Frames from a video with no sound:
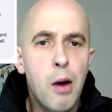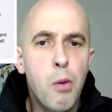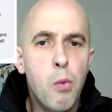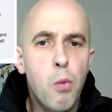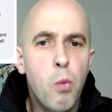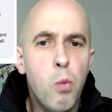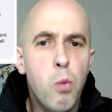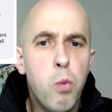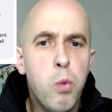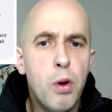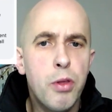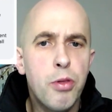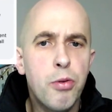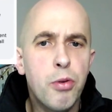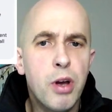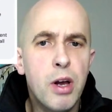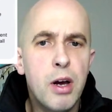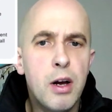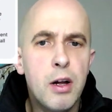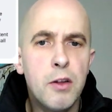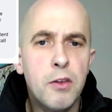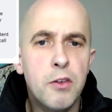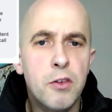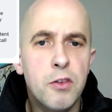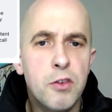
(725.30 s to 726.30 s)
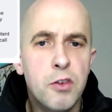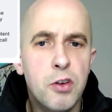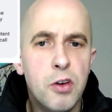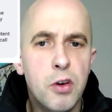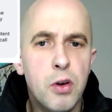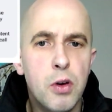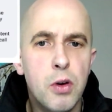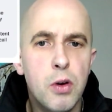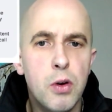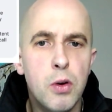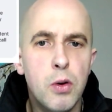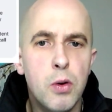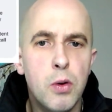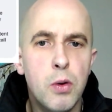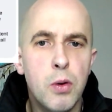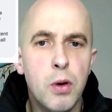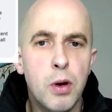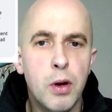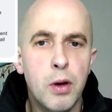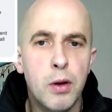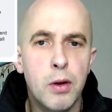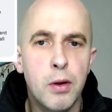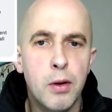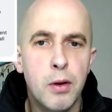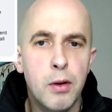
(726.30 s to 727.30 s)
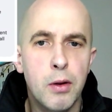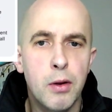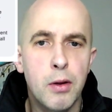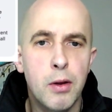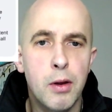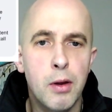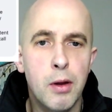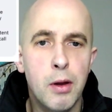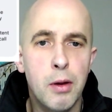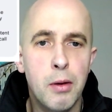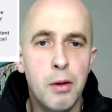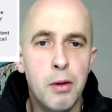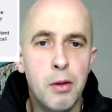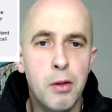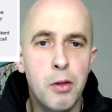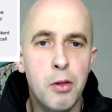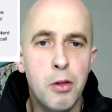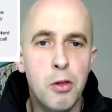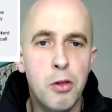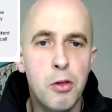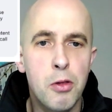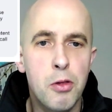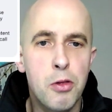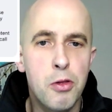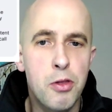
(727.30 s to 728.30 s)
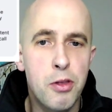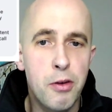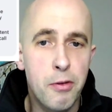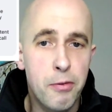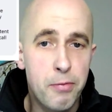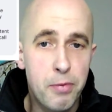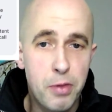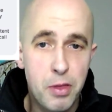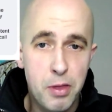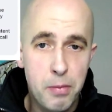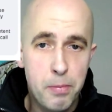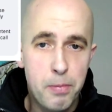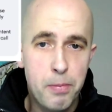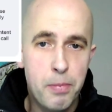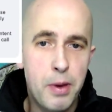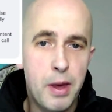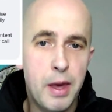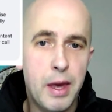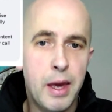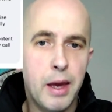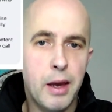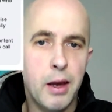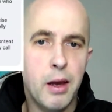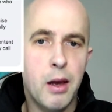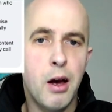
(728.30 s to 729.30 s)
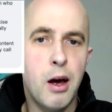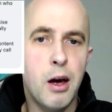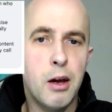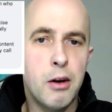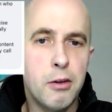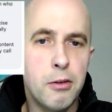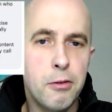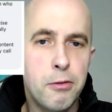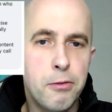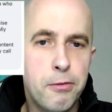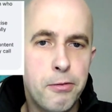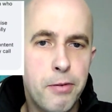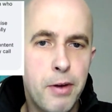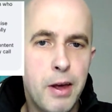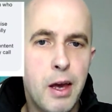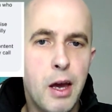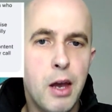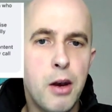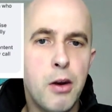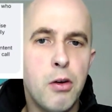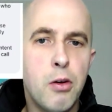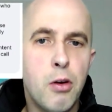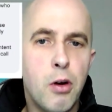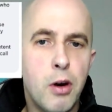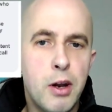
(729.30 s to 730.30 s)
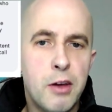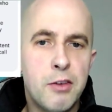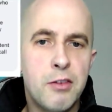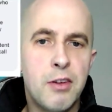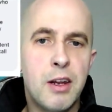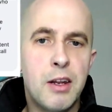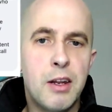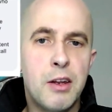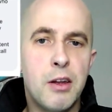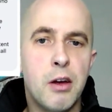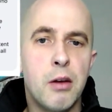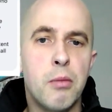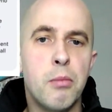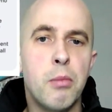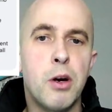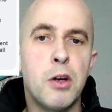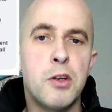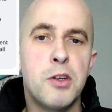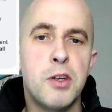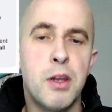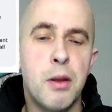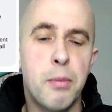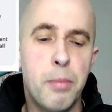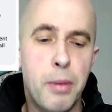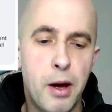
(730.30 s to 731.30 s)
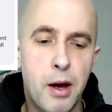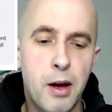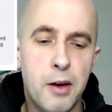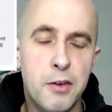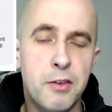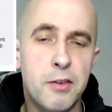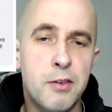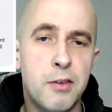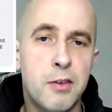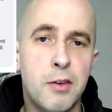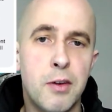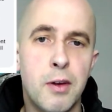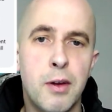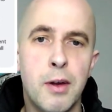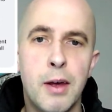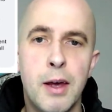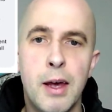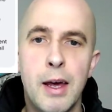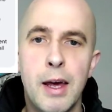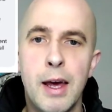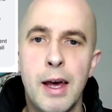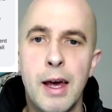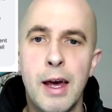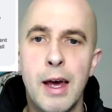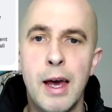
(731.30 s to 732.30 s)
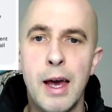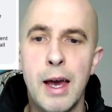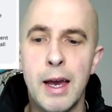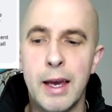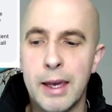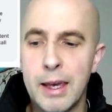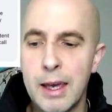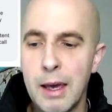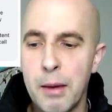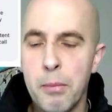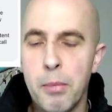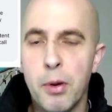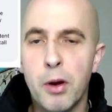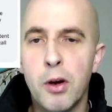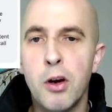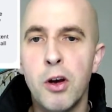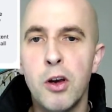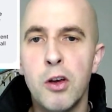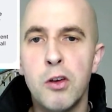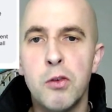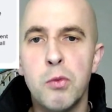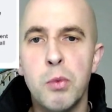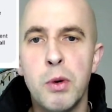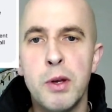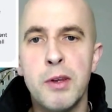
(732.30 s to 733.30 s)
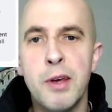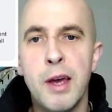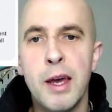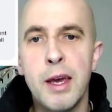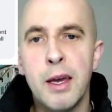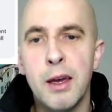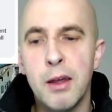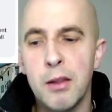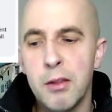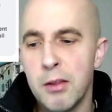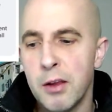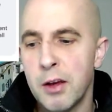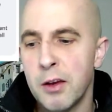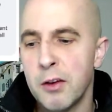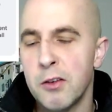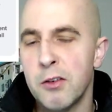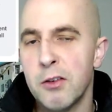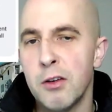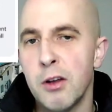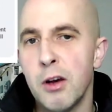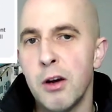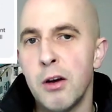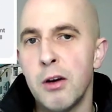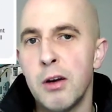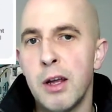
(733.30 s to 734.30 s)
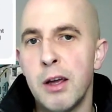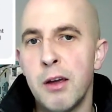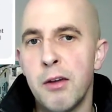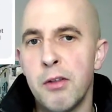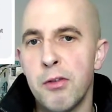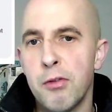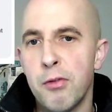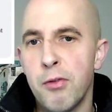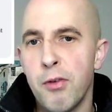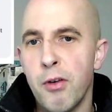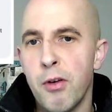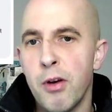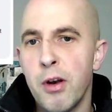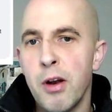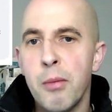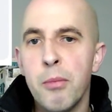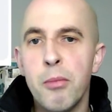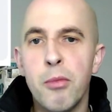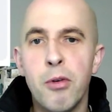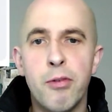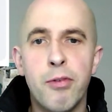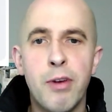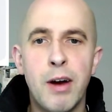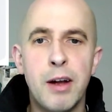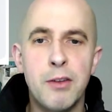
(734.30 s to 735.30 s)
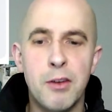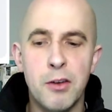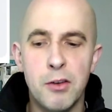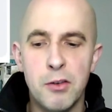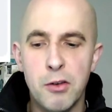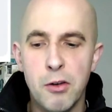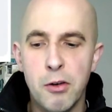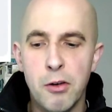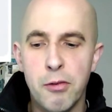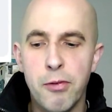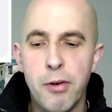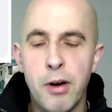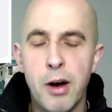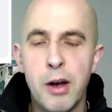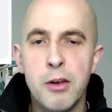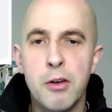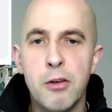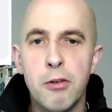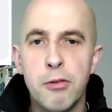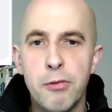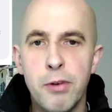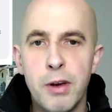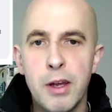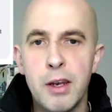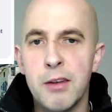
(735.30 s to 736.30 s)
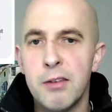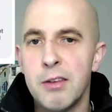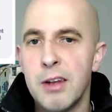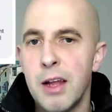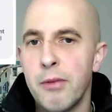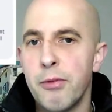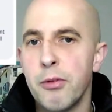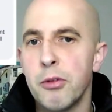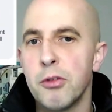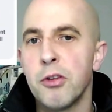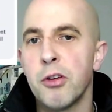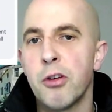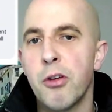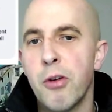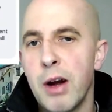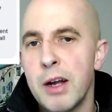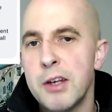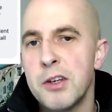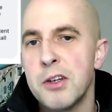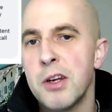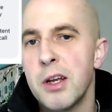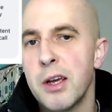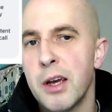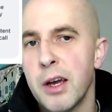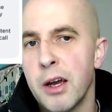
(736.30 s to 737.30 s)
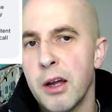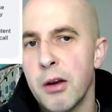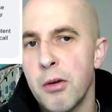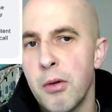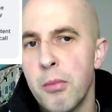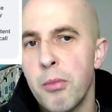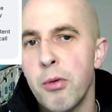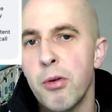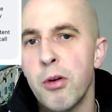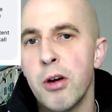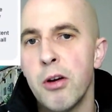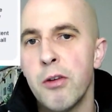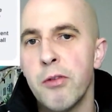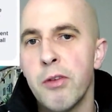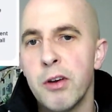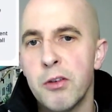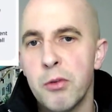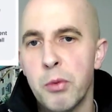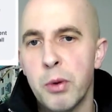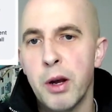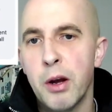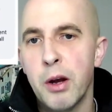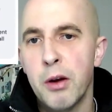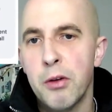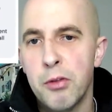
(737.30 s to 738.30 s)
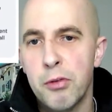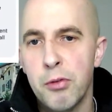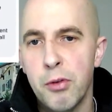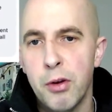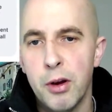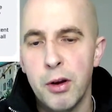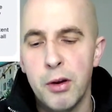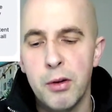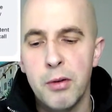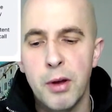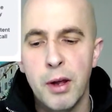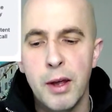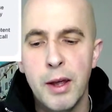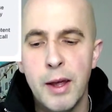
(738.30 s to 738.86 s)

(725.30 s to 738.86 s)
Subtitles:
With regards to the being unfit and not necessarily done much in the past, again, because we're taking things slowly through a number of factors, you'll find your fitness levels are gradually going to improve as we go through.